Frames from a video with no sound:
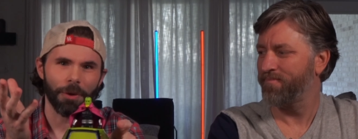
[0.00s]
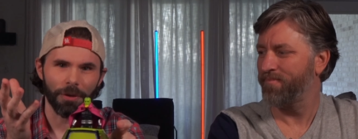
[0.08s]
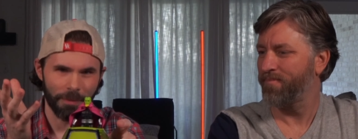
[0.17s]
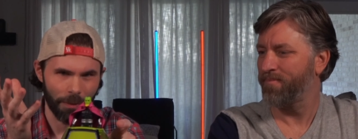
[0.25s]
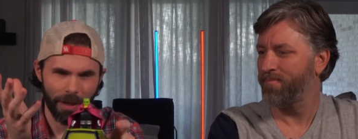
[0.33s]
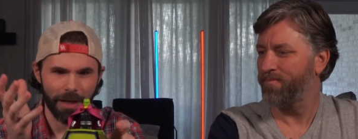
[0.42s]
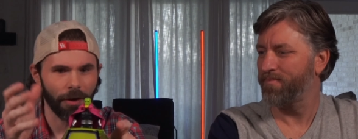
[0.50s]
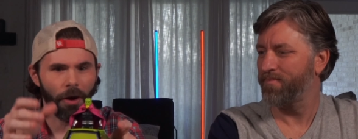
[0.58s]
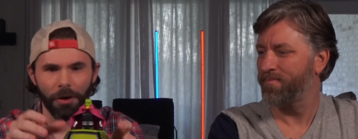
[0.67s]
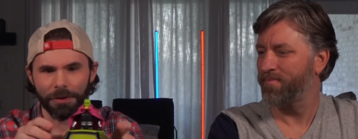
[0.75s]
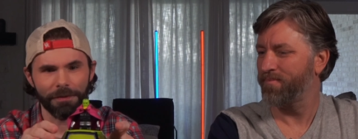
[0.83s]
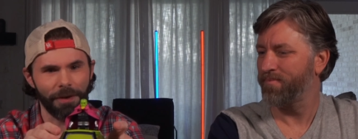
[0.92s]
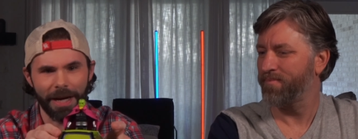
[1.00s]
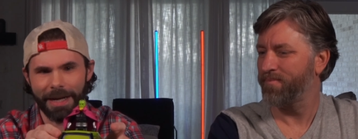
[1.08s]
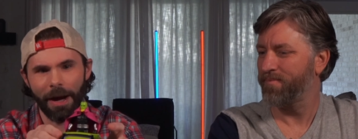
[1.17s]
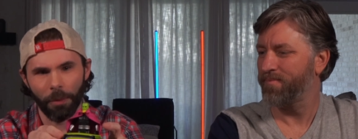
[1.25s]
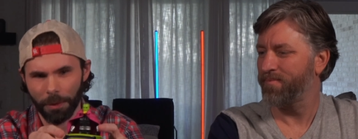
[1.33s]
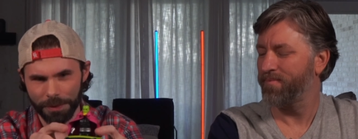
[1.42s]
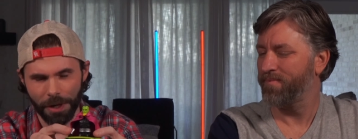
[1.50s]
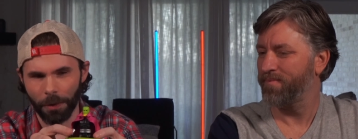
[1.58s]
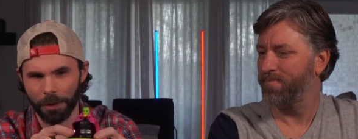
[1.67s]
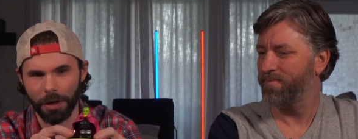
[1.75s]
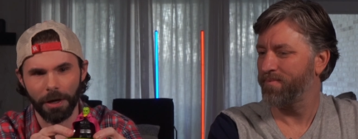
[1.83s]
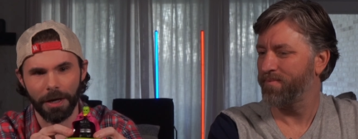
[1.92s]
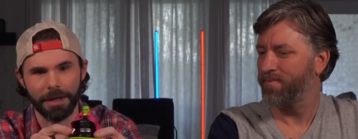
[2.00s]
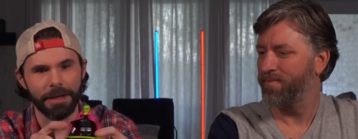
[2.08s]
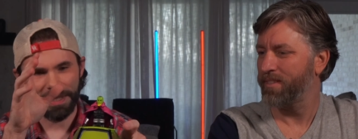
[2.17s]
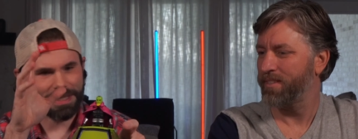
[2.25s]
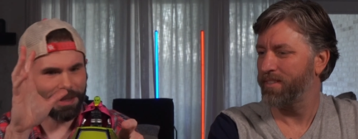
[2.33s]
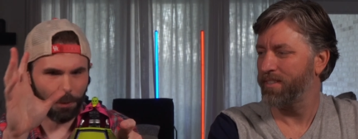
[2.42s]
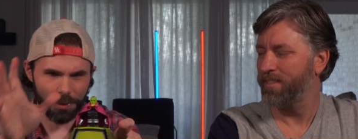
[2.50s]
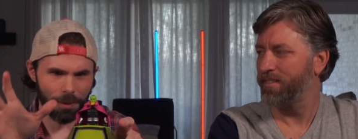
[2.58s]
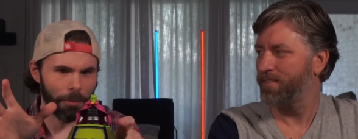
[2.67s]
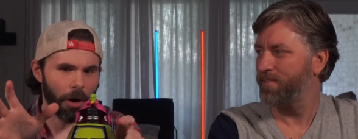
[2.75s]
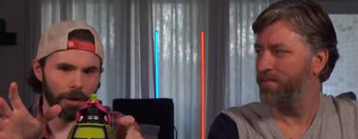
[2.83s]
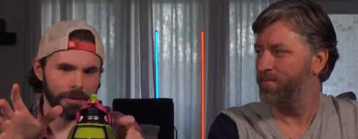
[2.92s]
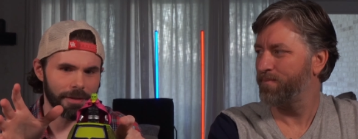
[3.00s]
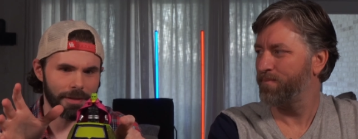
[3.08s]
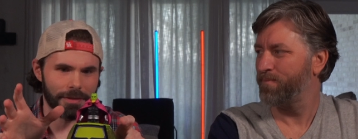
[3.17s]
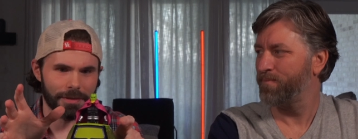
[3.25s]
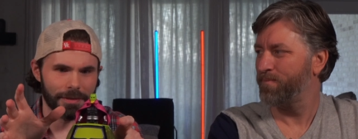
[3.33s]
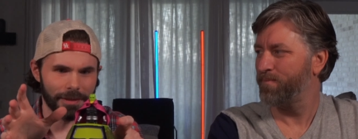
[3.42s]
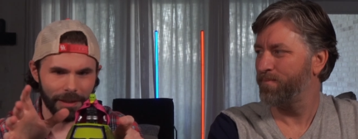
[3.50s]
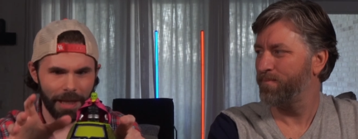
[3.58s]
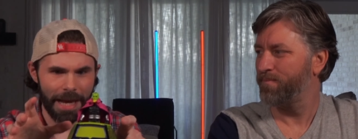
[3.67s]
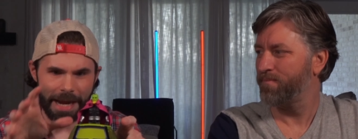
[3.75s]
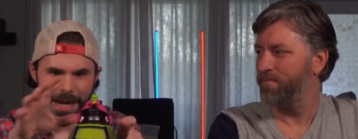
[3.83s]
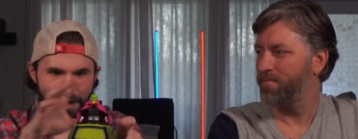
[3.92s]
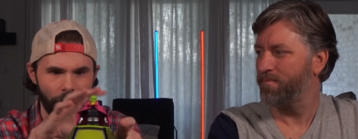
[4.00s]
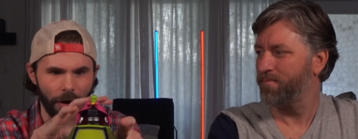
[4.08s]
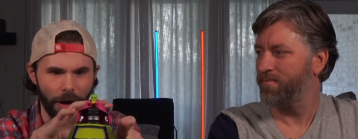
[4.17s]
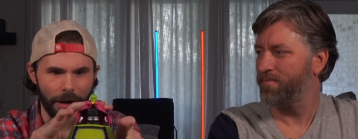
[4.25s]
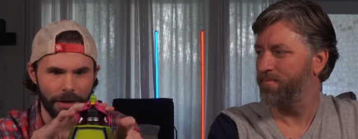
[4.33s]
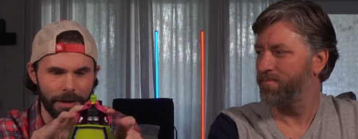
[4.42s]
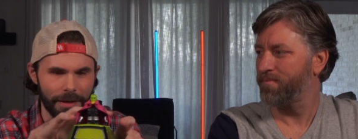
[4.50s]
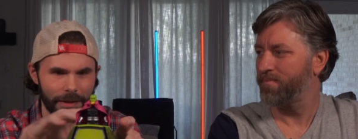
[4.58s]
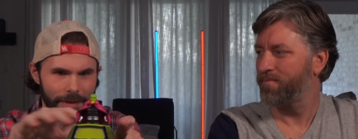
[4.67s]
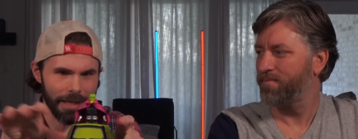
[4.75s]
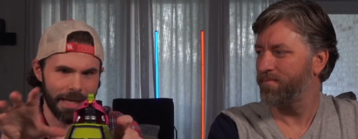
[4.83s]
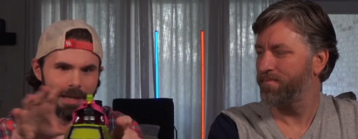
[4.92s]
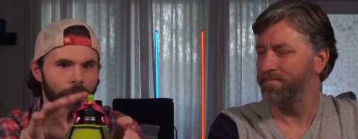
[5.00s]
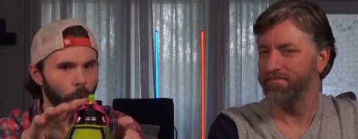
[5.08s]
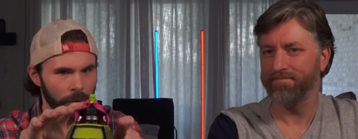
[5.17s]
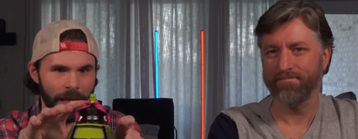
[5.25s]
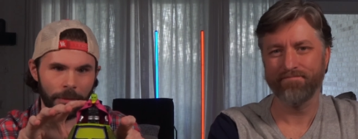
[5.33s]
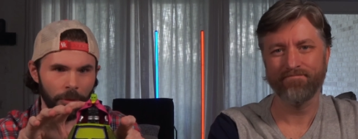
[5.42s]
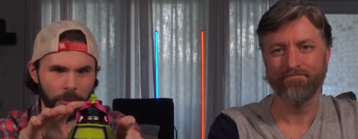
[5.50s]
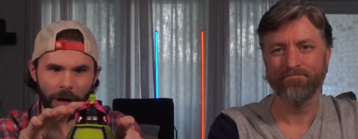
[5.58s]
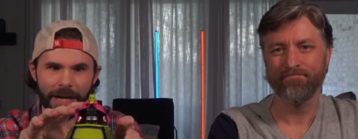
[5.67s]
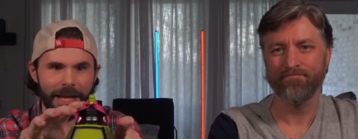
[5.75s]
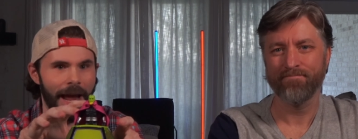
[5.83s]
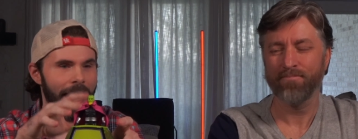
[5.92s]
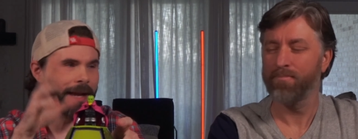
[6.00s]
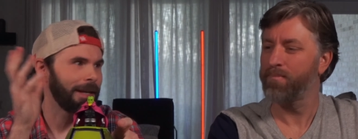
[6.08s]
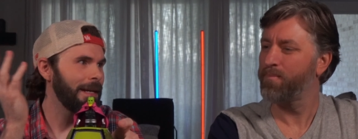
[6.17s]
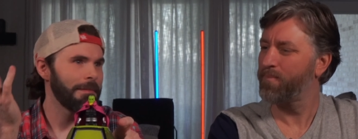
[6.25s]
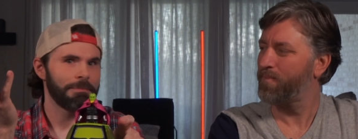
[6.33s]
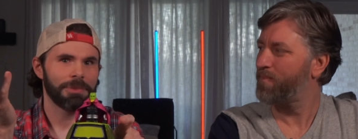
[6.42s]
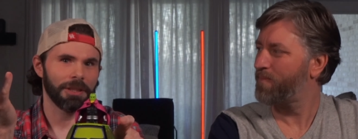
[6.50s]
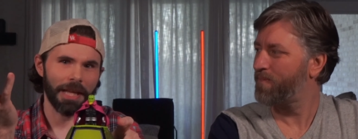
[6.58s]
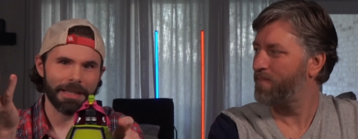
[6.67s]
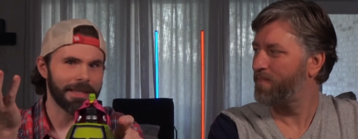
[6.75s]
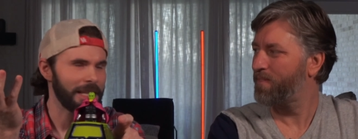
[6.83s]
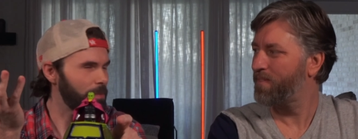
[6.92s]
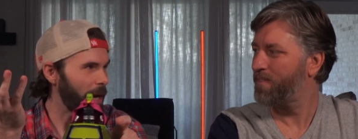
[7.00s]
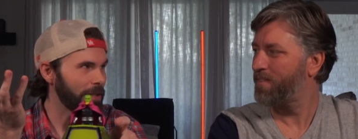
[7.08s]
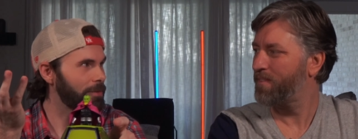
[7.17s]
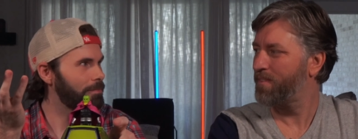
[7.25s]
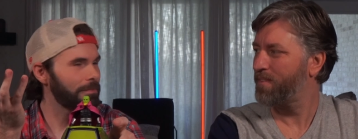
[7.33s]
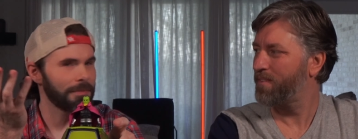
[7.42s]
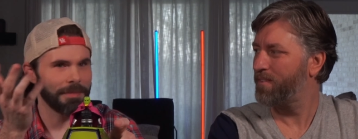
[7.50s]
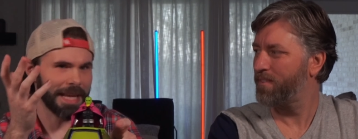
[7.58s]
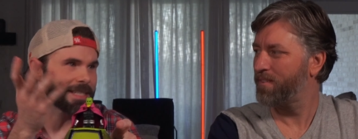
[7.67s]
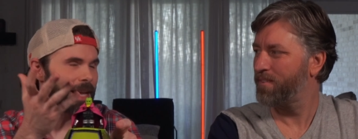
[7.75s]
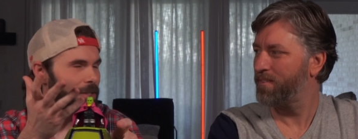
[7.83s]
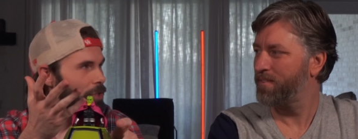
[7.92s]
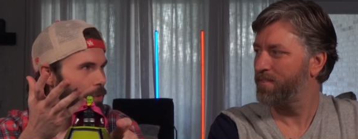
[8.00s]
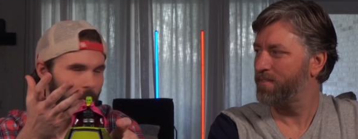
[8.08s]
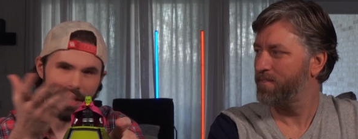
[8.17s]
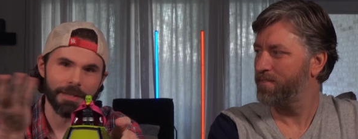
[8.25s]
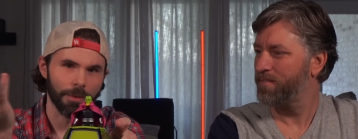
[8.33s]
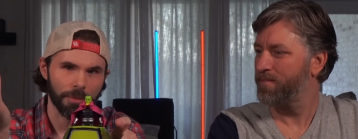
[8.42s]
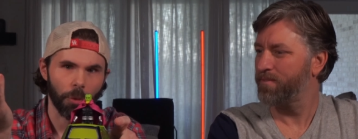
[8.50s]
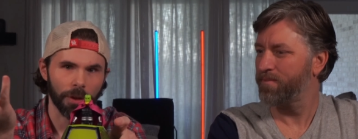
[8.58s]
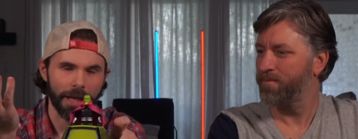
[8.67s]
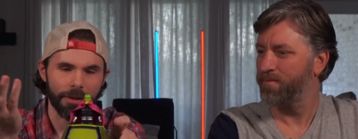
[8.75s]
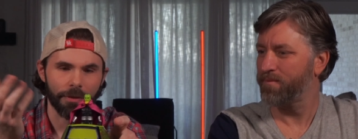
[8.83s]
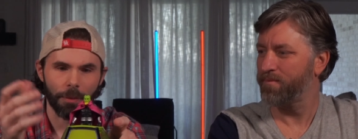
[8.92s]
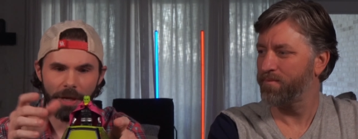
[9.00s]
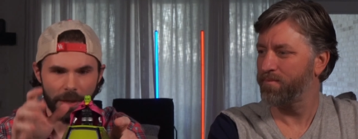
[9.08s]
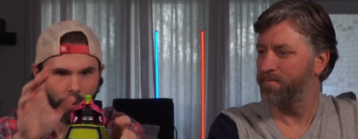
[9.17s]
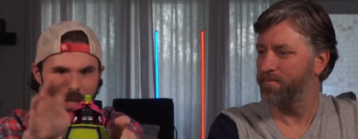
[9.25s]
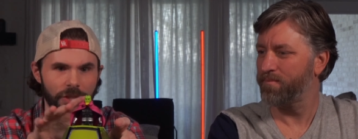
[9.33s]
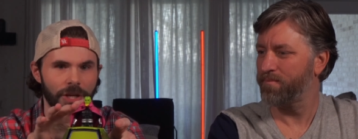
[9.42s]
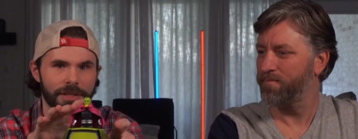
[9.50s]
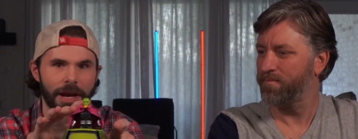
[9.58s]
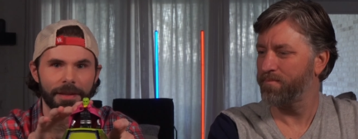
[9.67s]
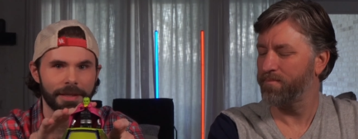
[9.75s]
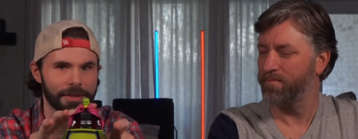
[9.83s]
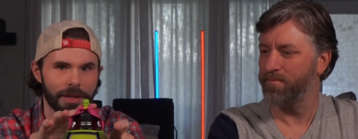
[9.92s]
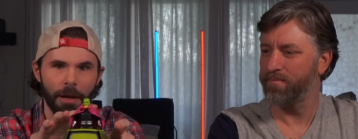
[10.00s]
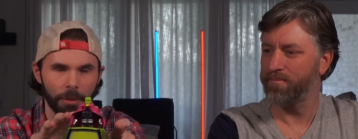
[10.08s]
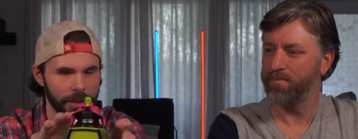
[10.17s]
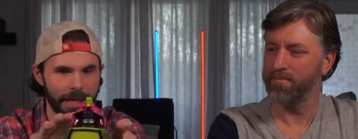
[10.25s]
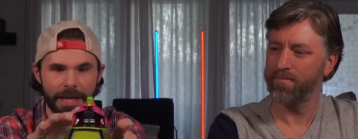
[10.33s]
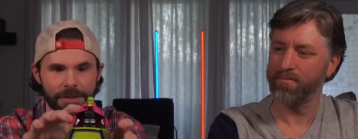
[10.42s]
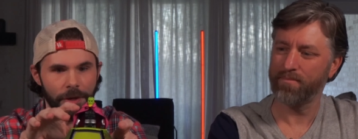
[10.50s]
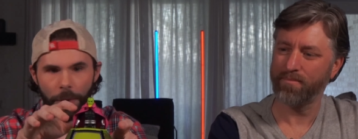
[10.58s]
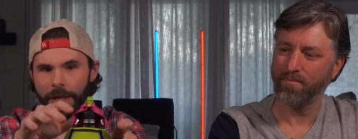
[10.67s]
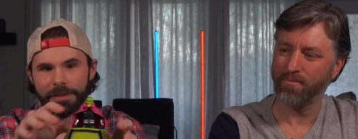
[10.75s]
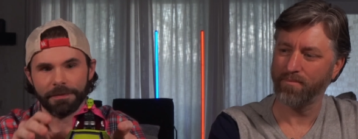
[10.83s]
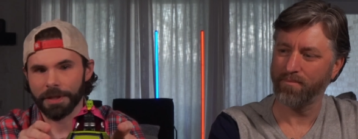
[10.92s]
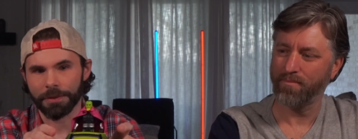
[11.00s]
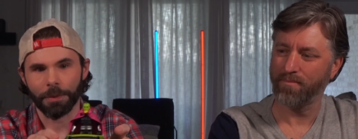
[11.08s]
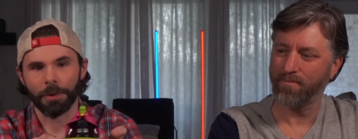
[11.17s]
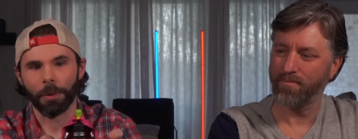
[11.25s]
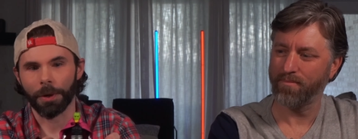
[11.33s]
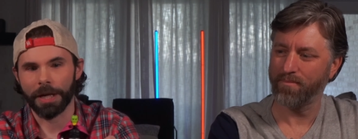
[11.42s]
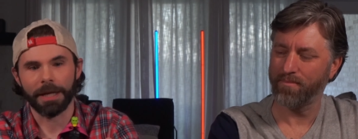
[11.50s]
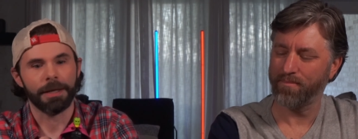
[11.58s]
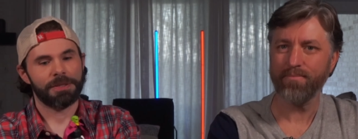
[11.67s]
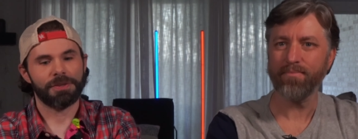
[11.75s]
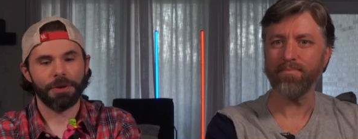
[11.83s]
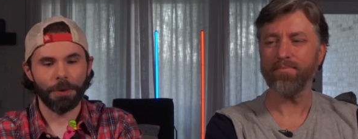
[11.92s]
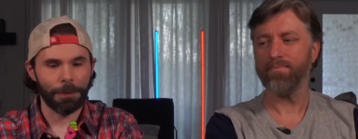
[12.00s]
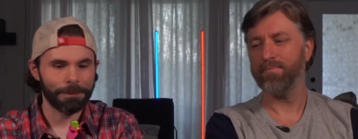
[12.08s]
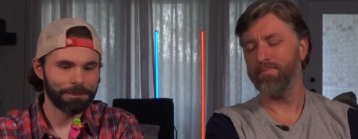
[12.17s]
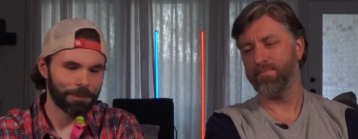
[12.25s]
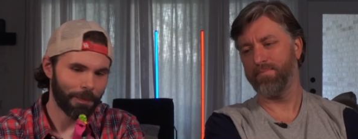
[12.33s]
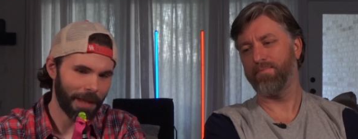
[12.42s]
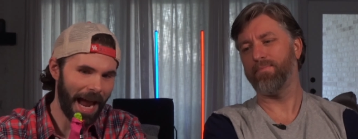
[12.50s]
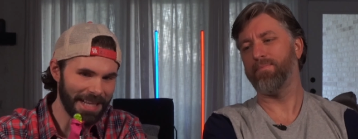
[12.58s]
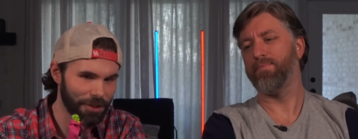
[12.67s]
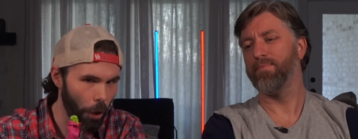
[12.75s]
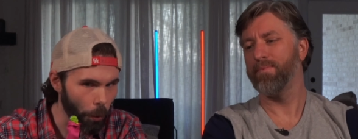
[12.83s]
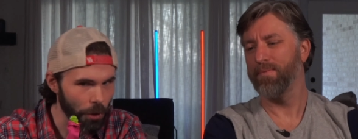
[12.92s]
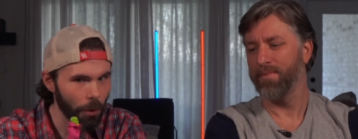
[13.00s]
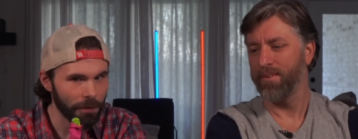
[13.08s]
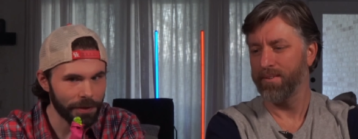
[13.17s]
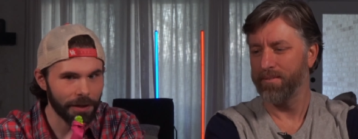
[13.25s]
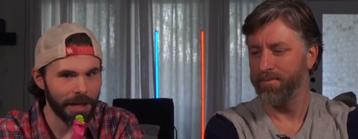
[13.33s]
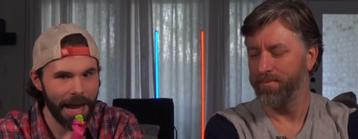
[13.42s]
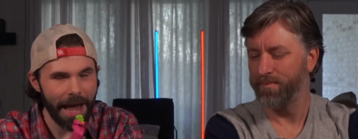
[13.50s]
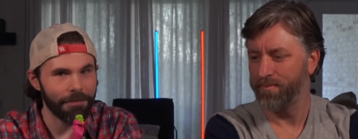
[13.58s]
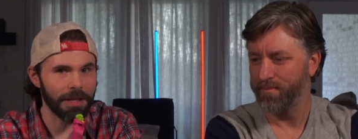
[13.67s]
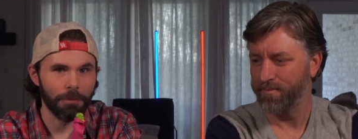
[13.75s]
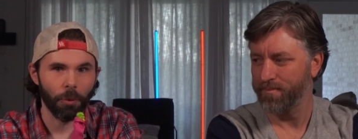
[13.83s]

Speaker 1: told me when I called to find out what was going on. They said there was a parts delay on the Gold Label Brainiac. Delayed things by, they said 2 weeks. It was more like 3. We just got this a couple of days ago as of this recording. So I don't know if they're going to have any